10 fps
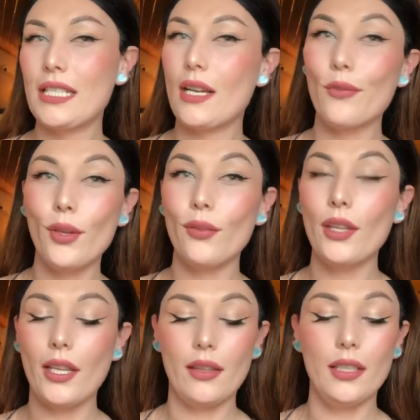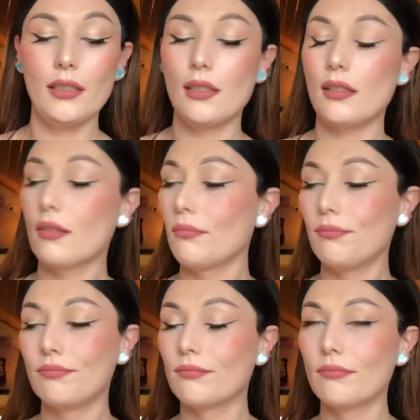doubt though that this is
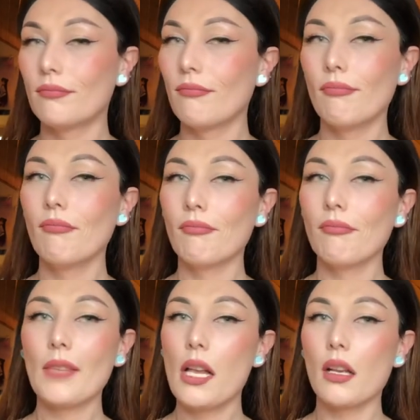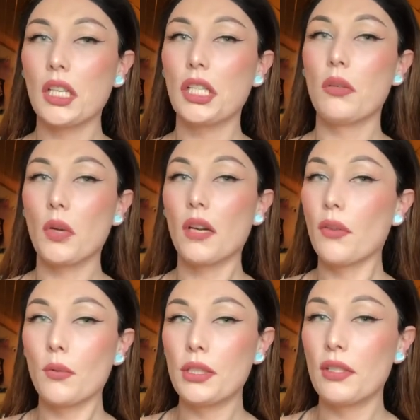gonna work for
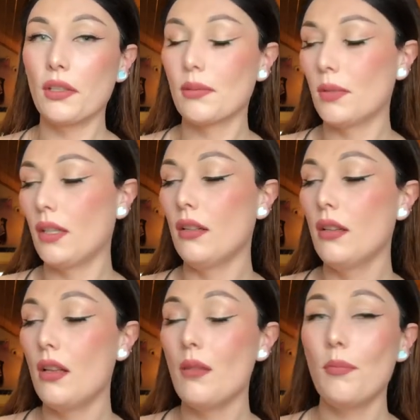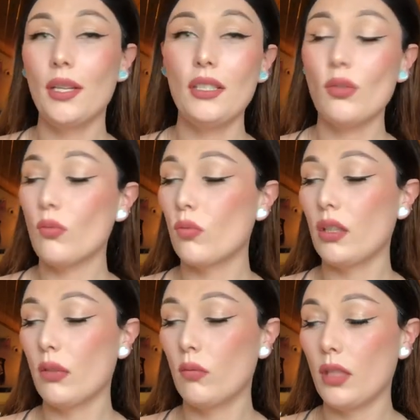winter as well. But it's a
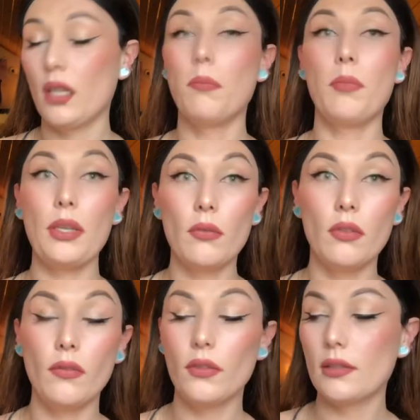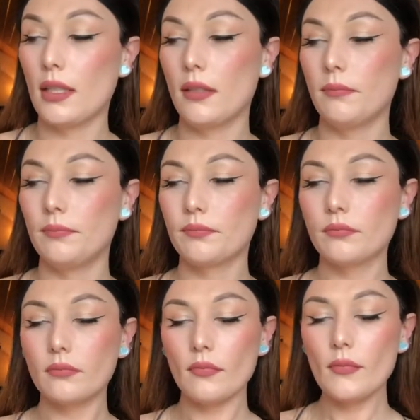really, really beautiful scent.
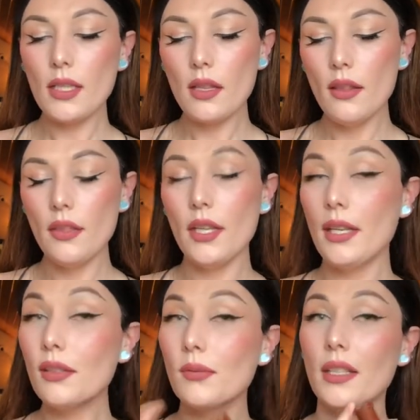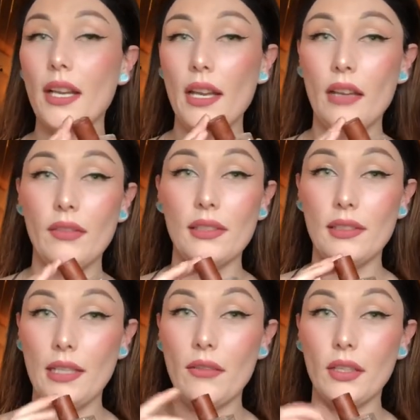The next one I have is
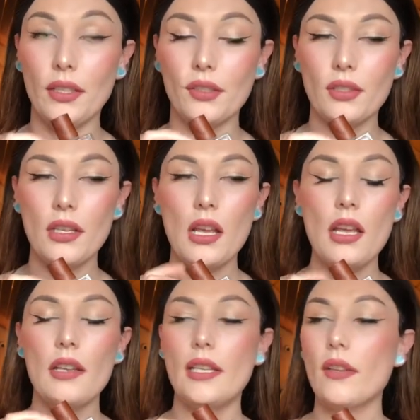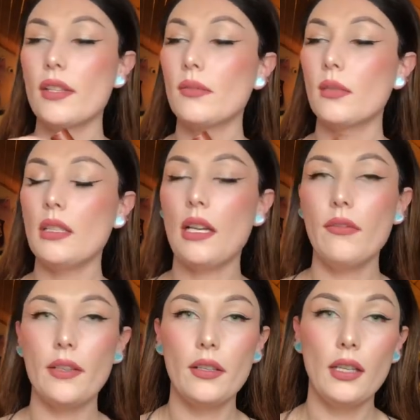Devilish. Now this one I
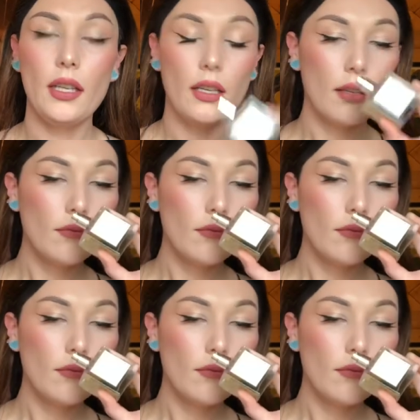feel like